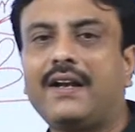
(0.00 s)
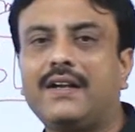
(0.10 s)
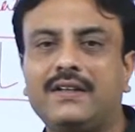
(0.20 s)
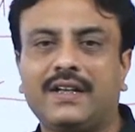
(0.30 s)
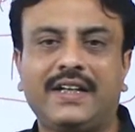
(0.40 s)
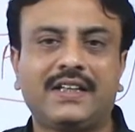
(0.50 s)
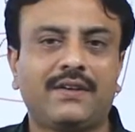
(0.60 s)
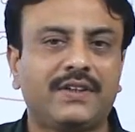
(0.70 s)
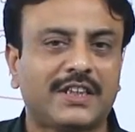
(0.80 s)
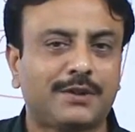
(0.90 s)
The region
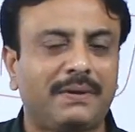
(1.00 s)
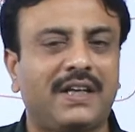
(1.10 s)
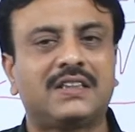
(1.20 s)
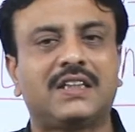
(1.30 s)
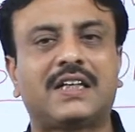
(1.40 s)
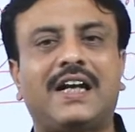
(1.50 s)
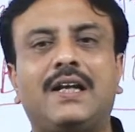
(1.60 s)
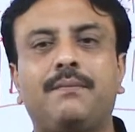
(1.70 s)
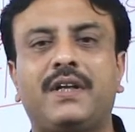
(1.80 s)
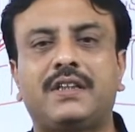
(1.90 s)
which experiences high
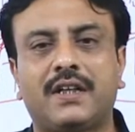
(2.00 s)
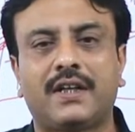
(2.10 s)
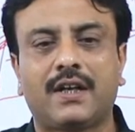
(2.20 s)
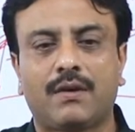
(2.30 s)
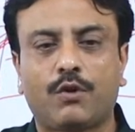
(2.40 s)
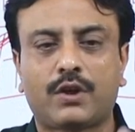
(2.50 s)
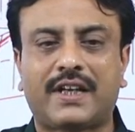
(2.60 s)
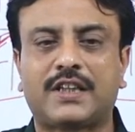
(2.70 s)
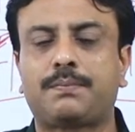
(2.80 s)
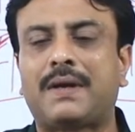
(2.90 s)
temperature, there the water
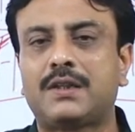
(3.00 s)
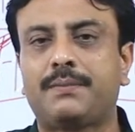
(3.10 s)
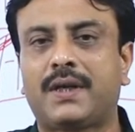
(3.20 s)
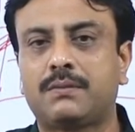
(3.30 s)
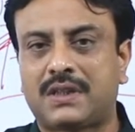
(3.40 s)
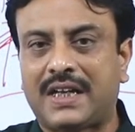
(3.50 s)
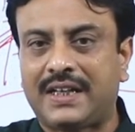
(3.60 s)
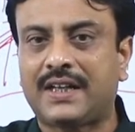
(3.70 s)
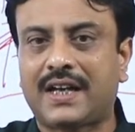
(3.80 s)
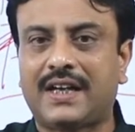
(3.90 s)
expands, becomes
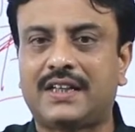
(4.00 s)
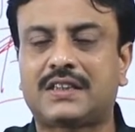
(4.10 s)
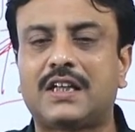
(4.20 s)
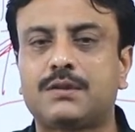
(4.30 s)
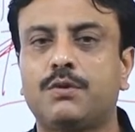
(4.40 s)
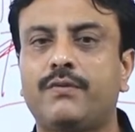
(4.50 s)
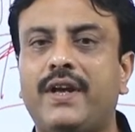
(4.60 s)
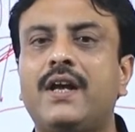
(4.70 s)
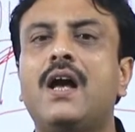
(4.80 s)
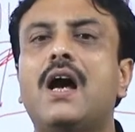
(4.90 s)
lighter and starts moving
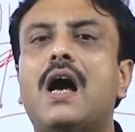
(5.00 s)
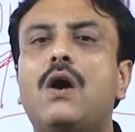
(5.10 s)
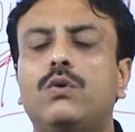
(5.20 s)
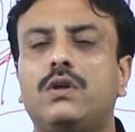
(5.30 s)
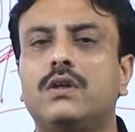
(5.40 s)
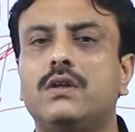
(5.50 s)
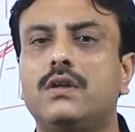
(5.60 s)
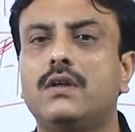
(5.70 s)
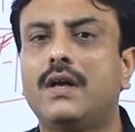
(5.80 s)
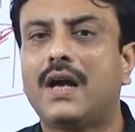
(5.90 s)
out.
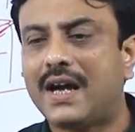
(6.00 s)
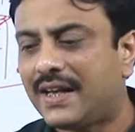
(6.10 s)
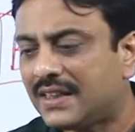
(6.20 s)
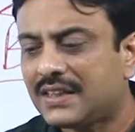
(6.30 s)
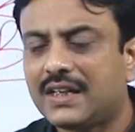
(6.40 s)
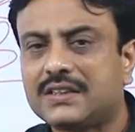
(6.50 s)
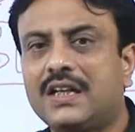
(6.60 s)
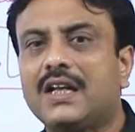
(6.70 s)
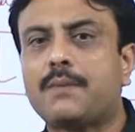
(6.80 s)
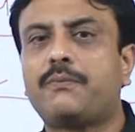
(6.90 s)
And as a result,
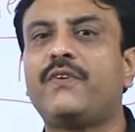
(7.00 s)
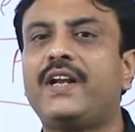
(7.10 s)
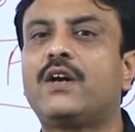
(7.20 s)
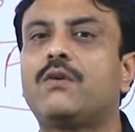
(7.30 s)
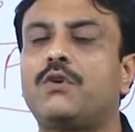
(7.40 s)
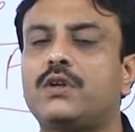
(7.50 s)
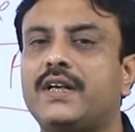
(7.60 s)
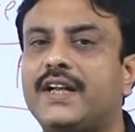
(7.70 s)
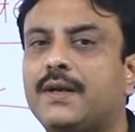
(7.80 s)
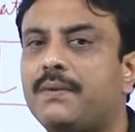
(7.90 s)
upwelling of water
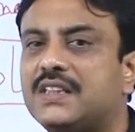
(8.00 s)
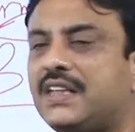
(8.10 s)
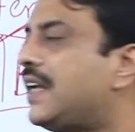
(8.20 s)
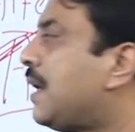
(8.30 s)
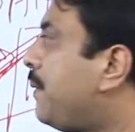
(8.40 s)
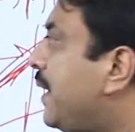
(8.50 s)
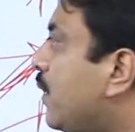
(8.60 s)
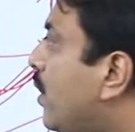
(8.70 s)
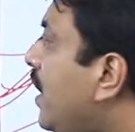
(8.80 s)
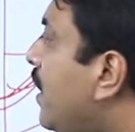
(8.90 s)
takes place in that
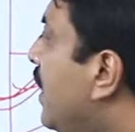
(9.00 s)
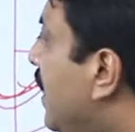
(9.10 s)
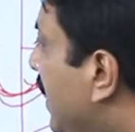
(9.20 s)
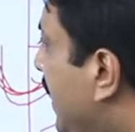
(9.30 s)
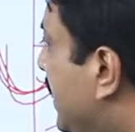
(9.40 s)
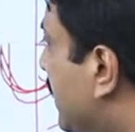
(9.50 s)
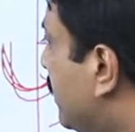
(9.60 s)
particular region.